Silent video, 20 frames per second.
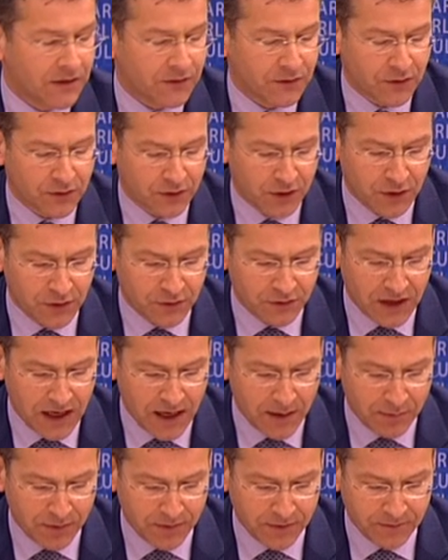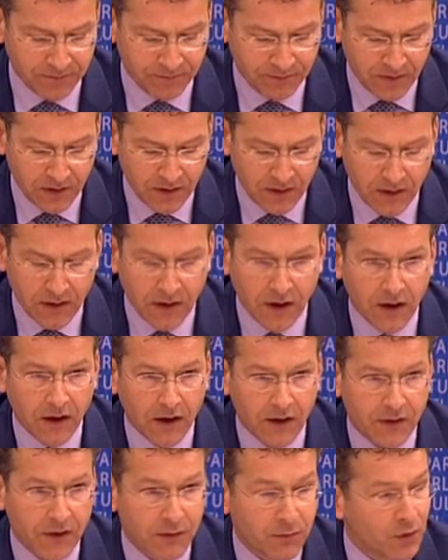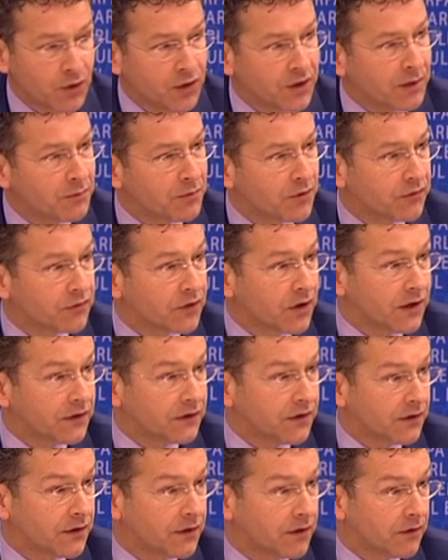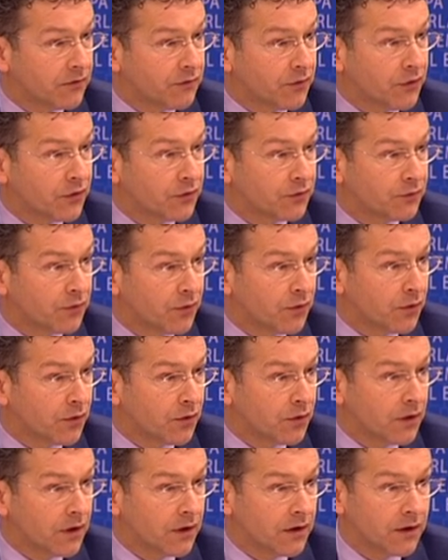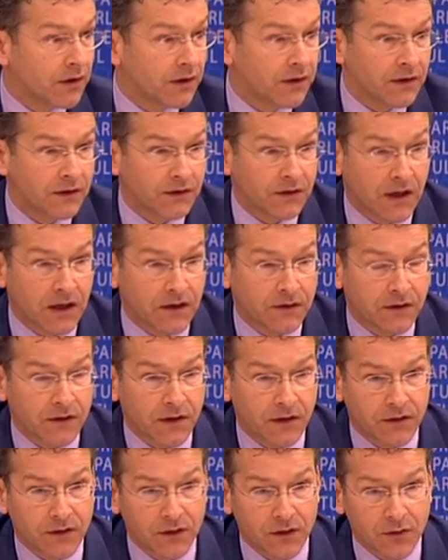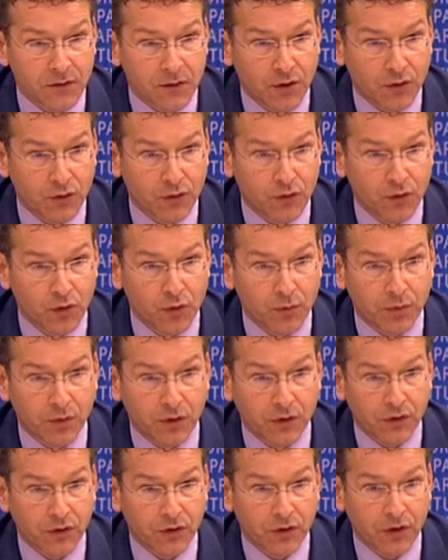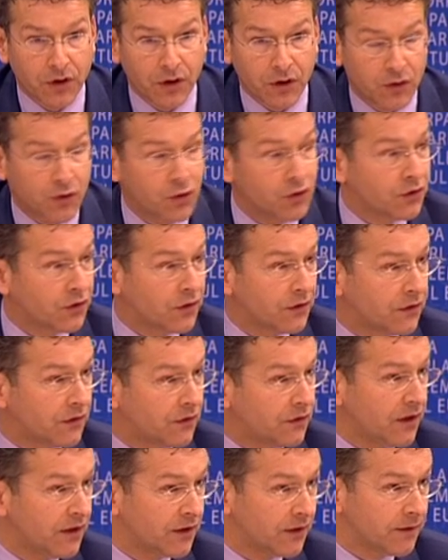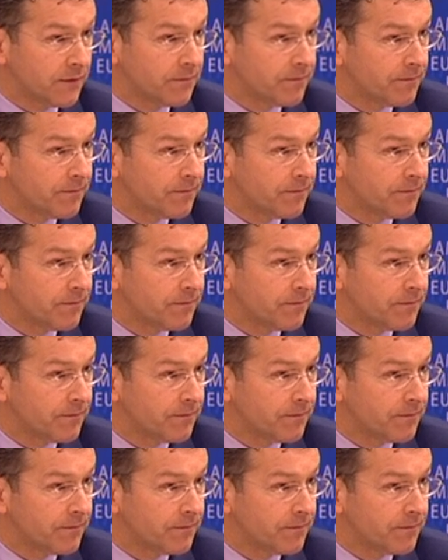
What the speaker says: not going to, happen. There were a number of criteria. First of all, it said that the Eurogroup could consider,